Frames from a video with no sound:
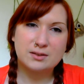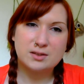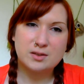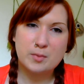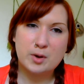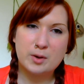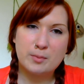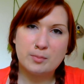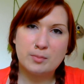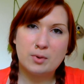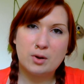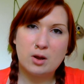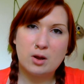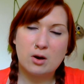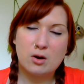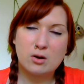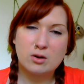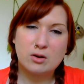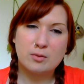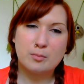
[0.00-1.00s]
to my
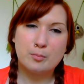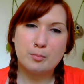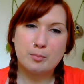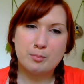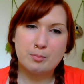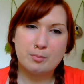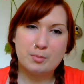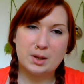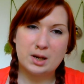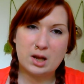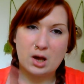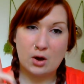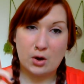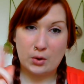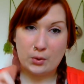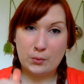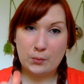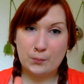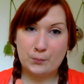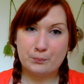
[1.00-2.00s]
blog
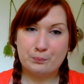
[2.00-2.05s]
below,